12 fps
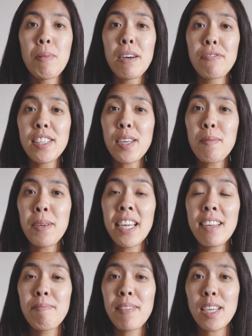But for the time
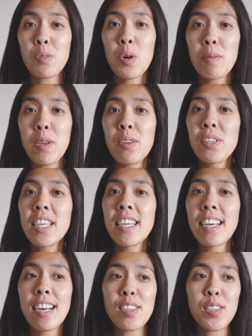being, that's what I'm
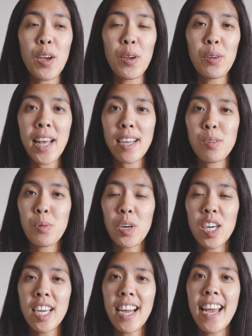using. So that's
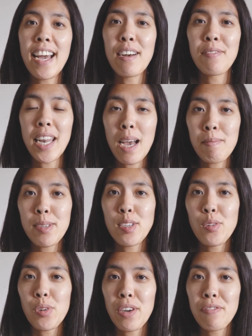why I have an
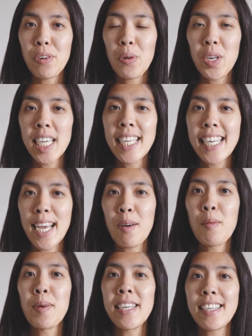Amazon Drive folder
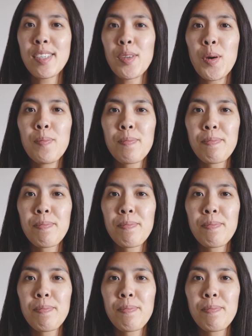now on my desktop.